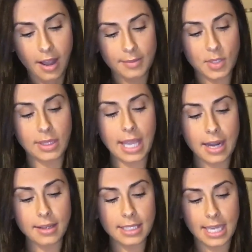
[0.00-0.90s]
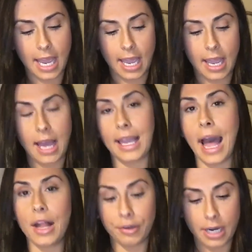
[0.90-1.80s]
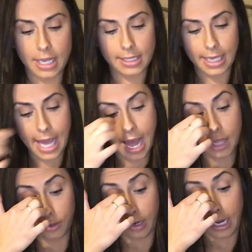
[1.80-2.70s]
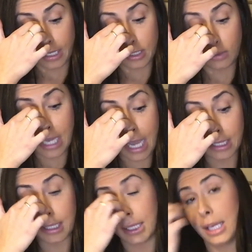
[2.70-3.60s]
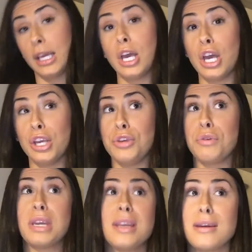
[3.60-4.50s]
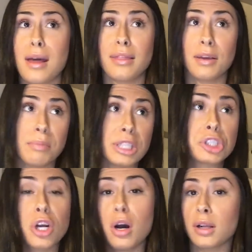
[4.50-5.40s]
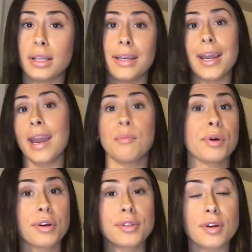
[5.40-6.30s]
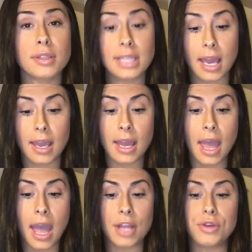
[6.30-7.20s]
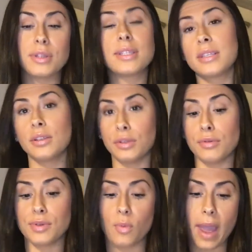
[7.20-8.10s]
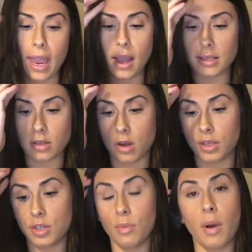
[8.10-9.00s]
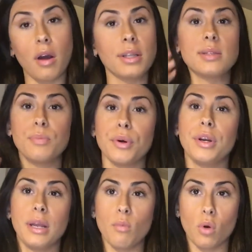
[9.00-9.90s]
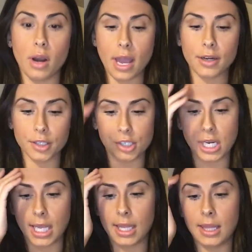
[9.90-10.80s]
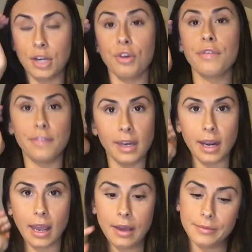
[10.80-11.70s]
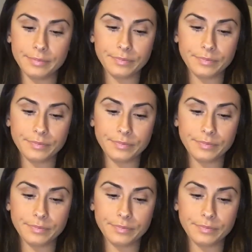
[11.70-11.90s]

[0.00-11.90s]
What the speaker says: So at the end of the day, a calorie is a calorie. So technically, you could eat nothing but chocolate and hamburgers all day, and you could still lose weight as long as your body's burning more energy than you're feeding it.